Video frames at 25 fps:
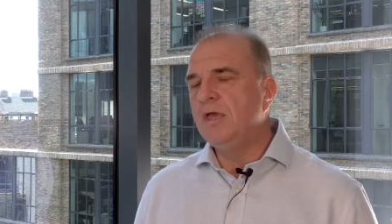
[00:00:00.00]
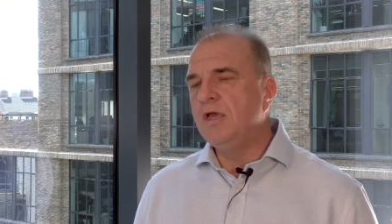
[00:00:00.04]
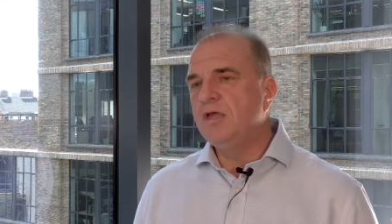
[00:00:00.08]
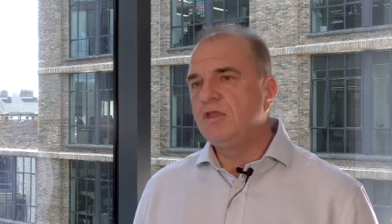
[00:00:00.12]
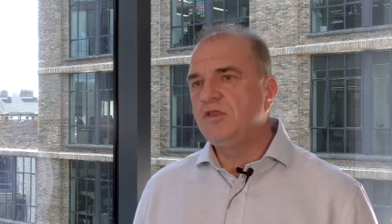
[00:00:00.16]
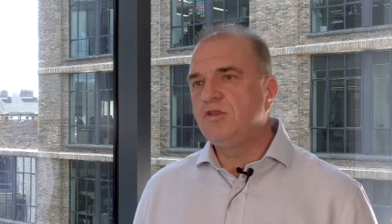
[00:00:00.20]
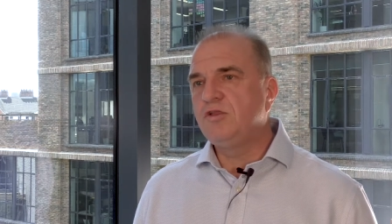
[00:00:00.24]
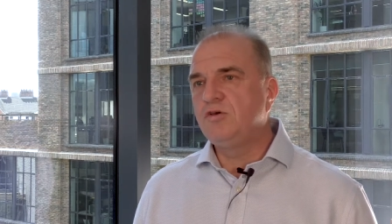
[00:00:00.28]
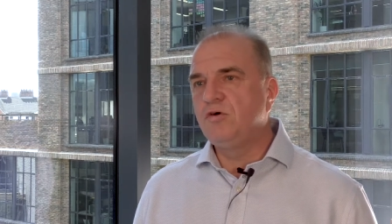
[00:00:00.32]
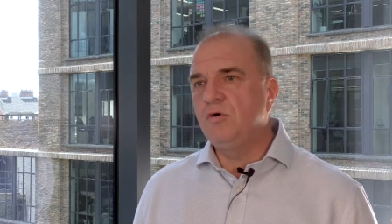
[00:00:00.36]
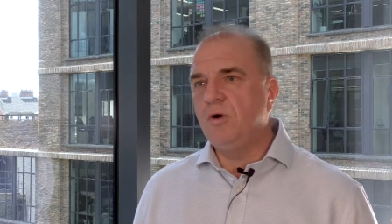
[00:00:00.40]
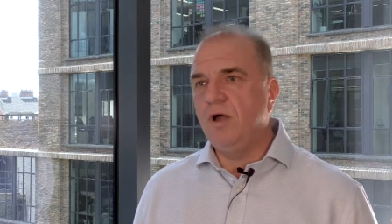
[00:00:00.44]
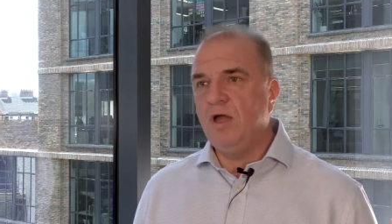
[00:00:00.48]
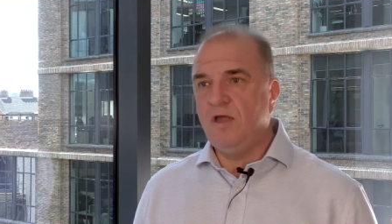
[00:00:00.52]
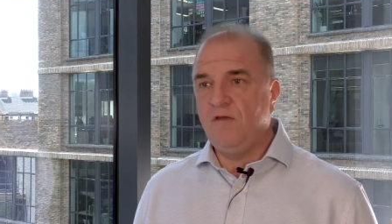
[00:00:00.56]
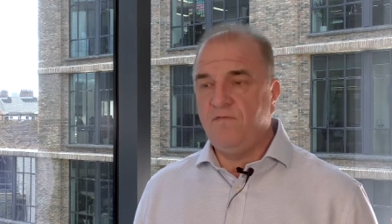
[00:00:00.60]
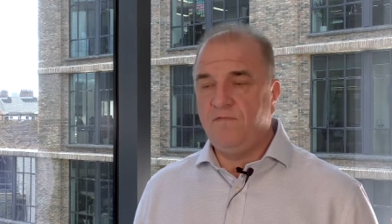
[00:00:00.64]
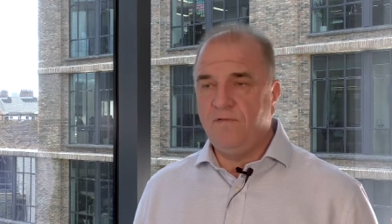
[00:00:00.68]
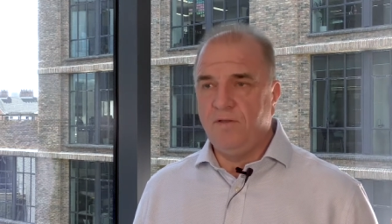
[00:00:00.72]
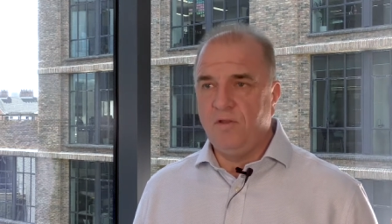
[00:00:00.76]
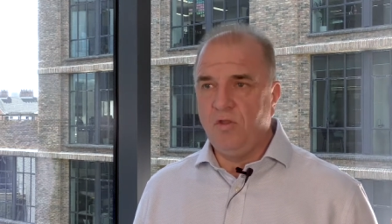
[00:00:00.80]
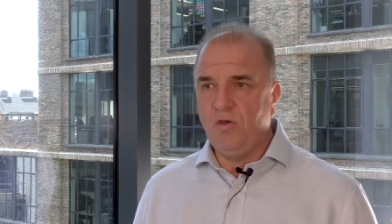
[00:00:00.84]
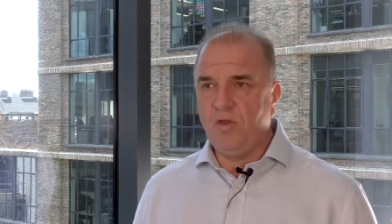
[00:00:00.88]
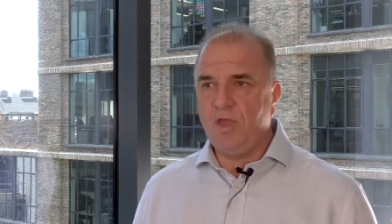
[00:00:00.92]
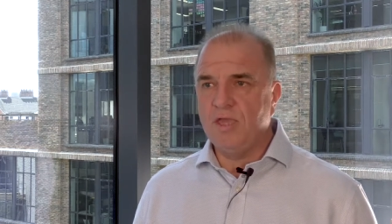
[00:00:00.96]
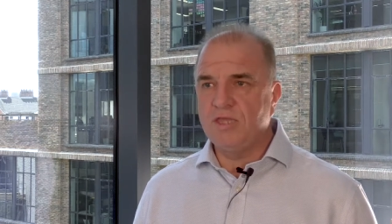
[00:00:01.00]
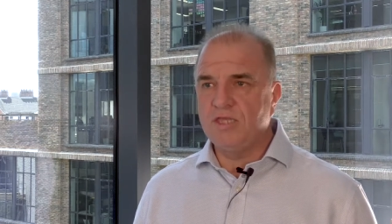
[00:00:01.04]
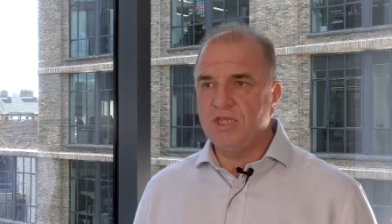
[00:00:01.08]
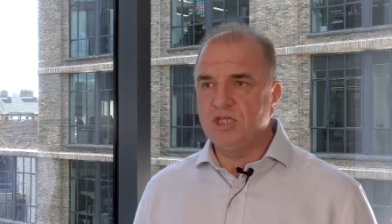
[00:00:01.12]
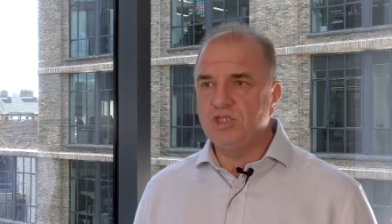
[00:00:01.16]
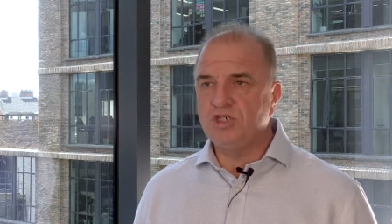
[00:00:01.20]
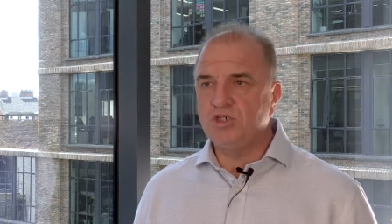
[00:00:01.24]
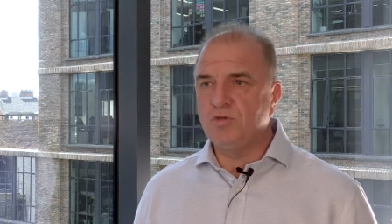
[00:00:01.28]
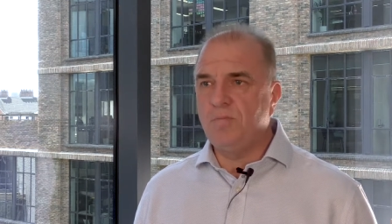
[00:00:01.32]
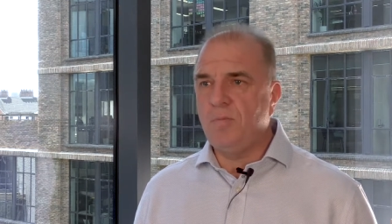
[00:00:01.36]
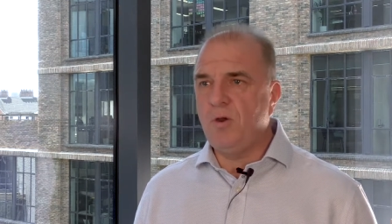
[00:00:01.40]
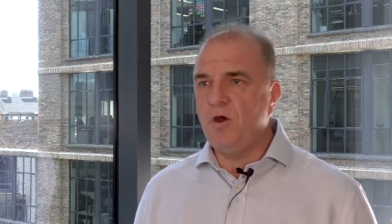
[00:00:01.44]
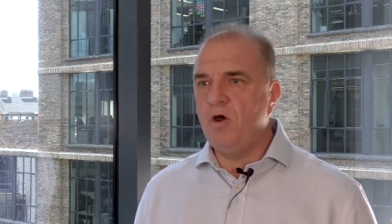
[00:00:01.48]
So if we look at
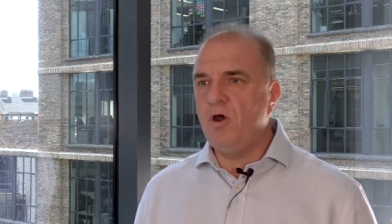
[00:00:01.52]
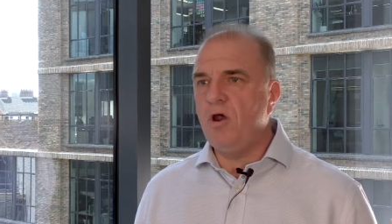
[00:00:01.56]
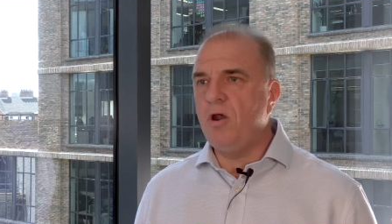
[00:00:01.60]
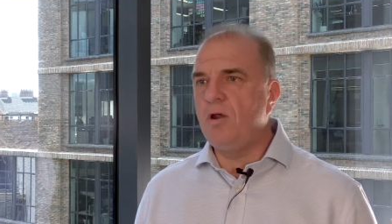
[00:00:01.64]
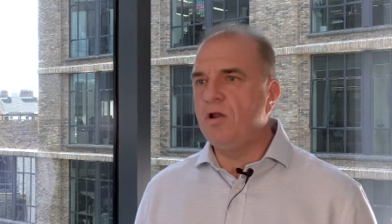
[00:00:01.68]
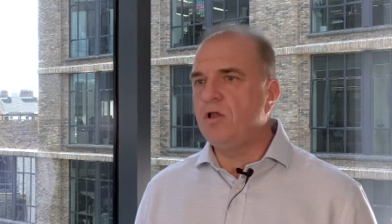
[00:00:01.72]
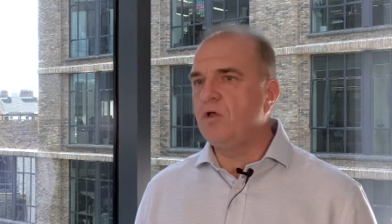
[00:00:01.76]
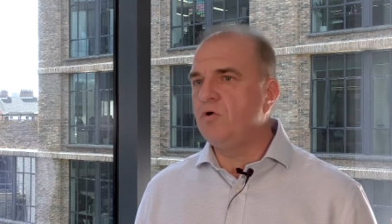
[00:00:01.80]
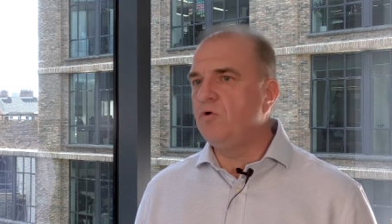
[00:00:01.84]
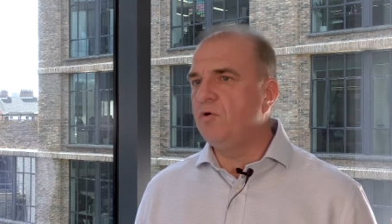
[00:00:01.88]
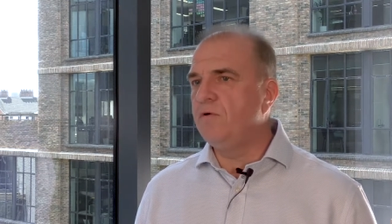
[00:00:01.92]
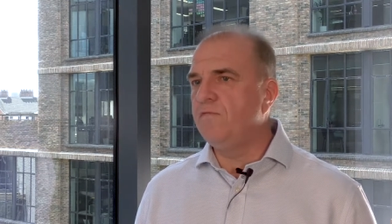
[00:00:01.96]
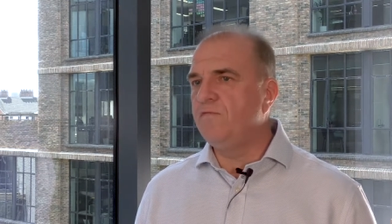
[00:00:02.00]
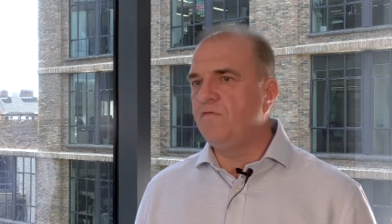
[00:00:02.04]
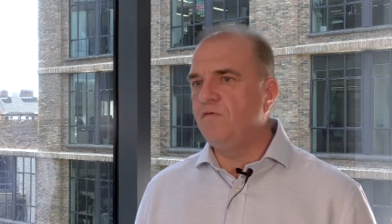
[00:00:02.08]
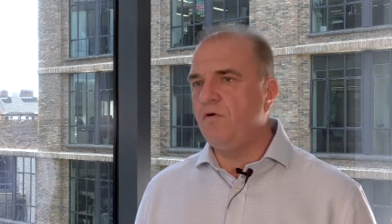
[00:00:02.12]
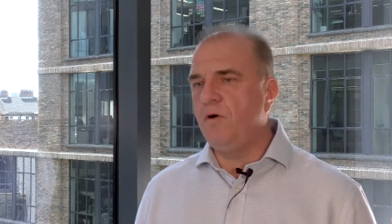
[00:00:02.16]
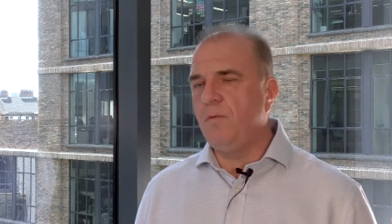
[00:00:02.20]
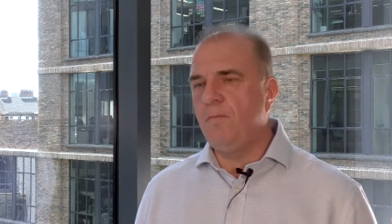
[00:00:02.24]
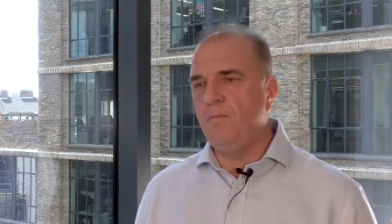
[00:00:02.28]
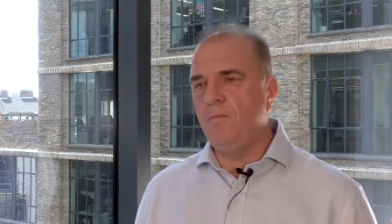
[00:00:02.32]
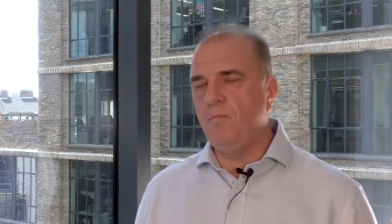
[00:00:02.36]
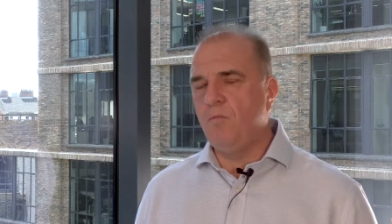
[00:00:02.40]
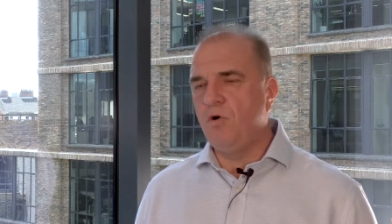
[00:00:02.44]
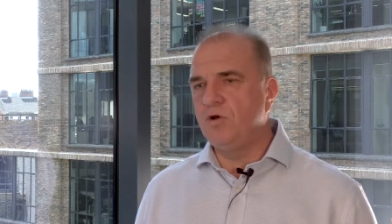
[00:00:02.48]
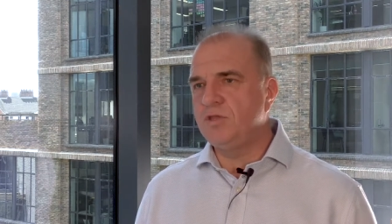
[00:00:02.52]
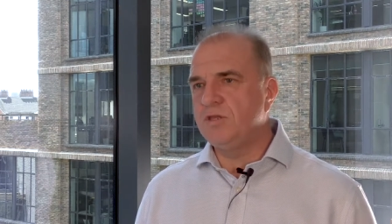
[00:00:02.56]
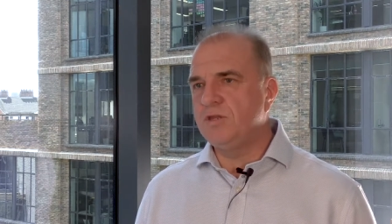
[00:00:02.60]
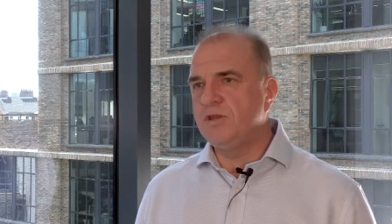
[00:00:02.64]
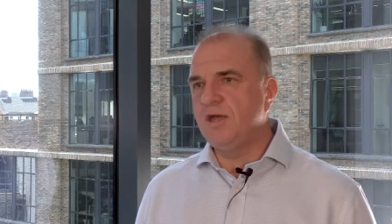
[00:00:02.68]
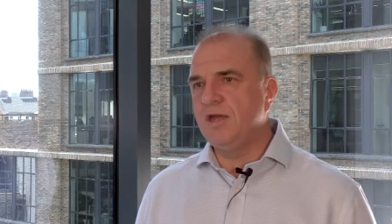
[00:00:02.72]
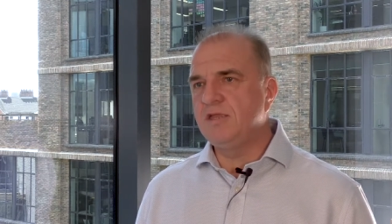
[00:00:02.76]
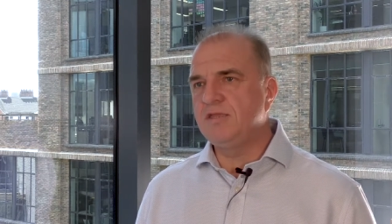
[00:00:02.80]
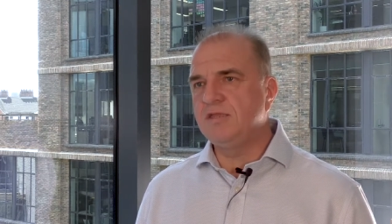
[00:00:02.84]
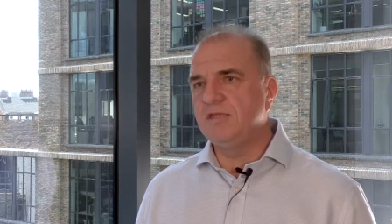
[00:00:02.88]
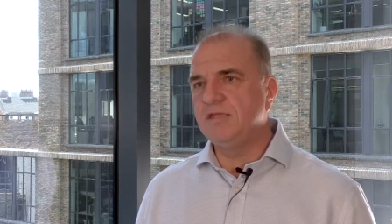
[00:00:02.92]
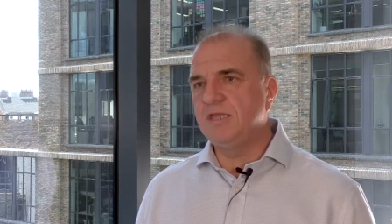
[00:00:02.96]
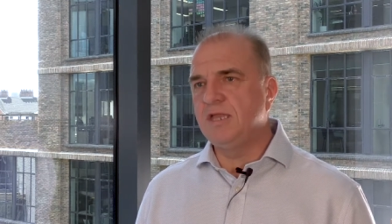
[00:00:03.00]
digital power going from
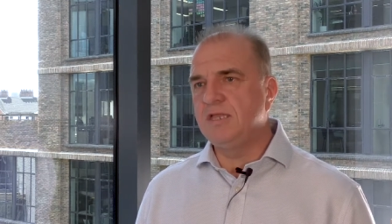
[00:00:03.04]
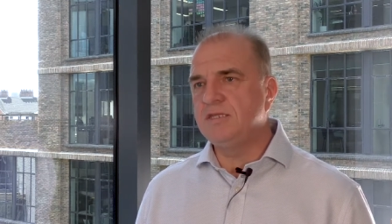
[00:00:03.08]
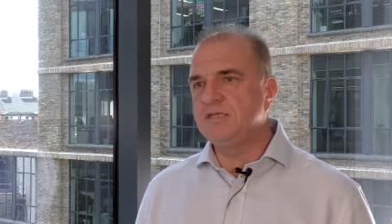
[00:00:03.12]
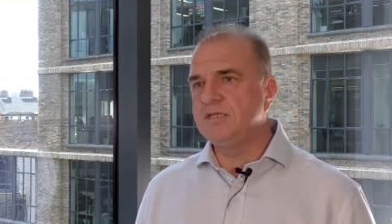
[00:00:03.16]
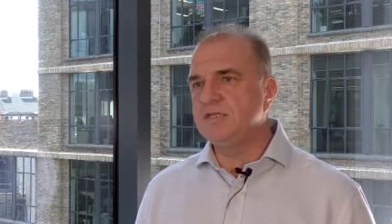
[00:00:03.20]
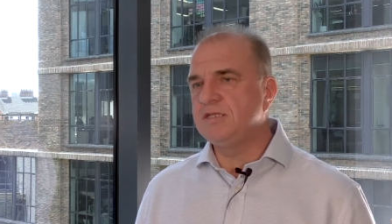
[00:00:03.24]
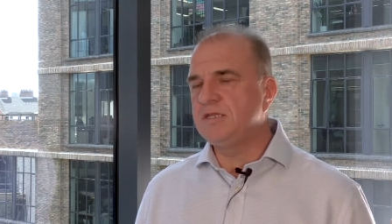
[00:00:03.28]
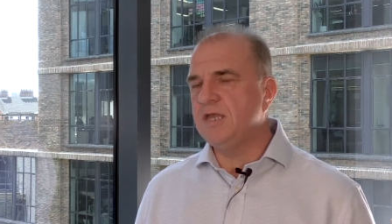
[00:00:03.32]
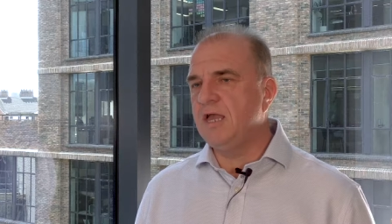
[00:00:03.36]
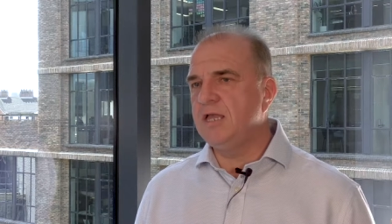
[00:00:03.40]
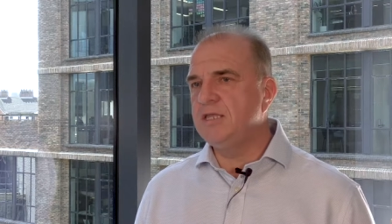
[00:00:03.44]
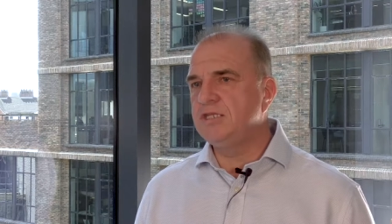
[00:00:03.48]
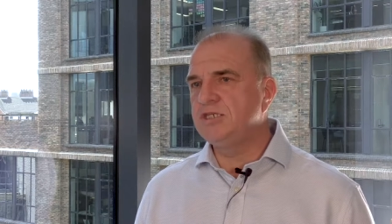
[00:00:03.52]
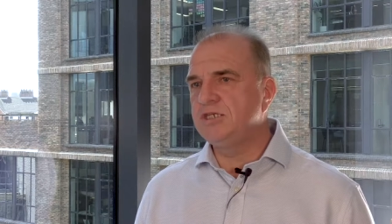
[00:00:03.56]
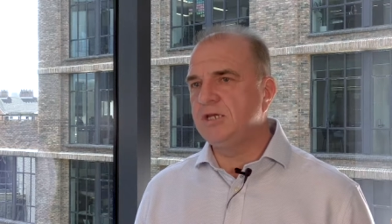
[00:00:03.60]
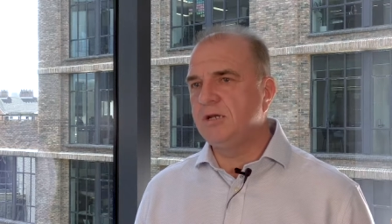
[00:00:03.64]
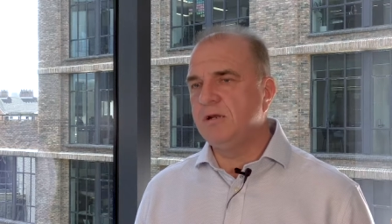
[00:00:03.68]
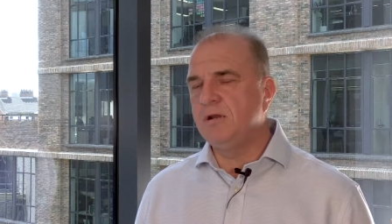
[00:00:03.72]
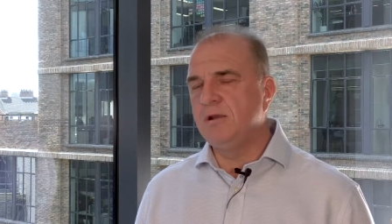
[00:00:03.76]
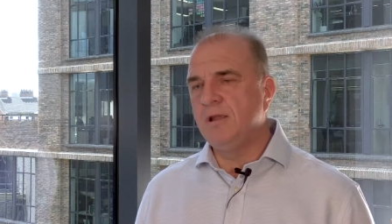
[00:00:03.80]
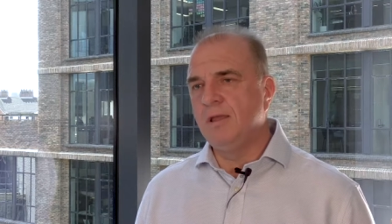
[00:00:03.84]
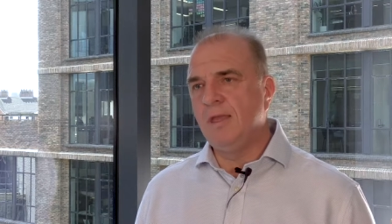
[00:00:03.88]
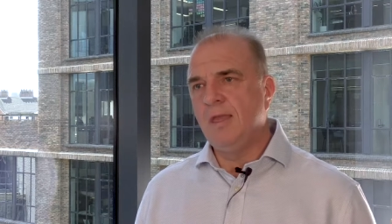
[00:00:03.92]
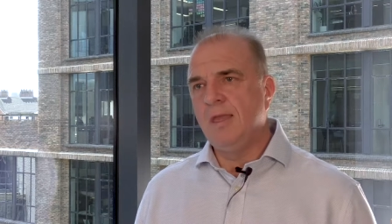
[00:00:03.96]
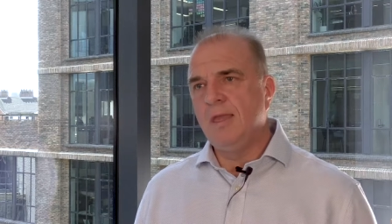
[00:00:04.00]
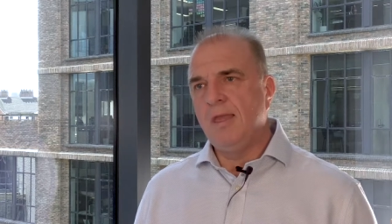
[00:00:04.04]
modernize the data center,